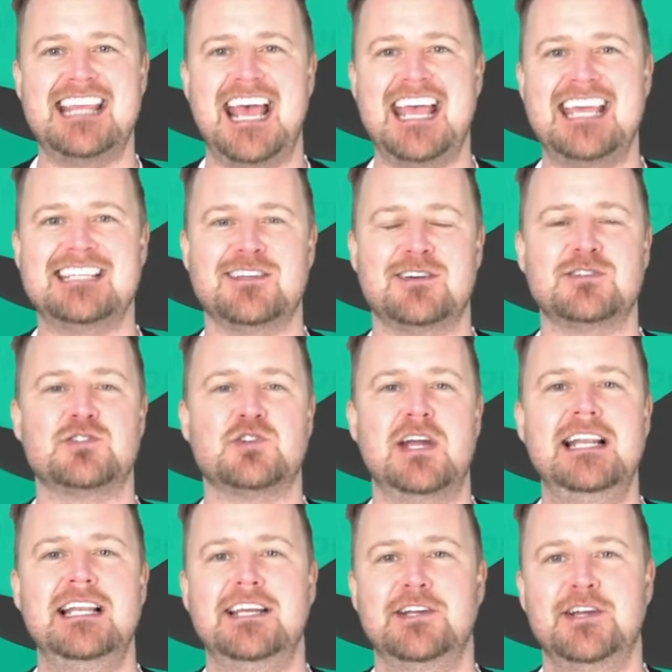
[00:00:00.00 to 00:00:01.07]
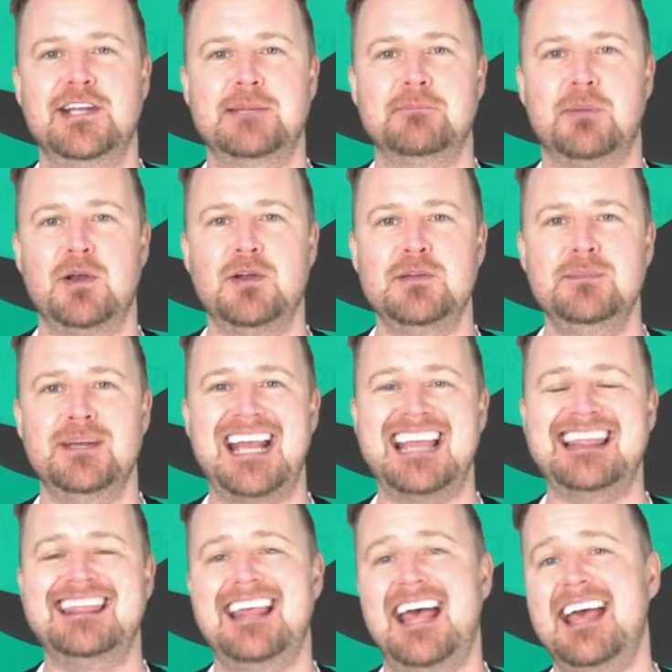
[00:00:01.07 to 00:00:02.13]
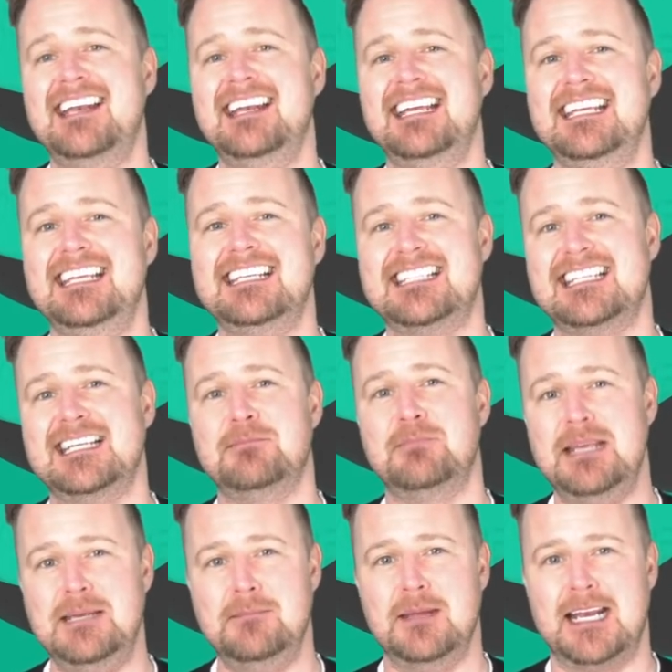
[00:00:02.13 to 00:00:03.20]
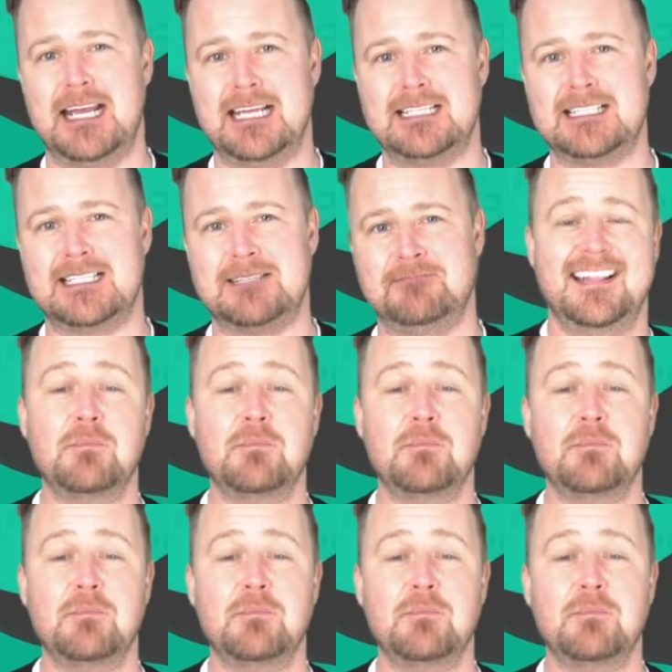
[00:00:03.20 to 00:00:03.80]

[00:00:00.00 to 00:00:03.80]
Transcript: there is Australian unemployment and then ECB minutes.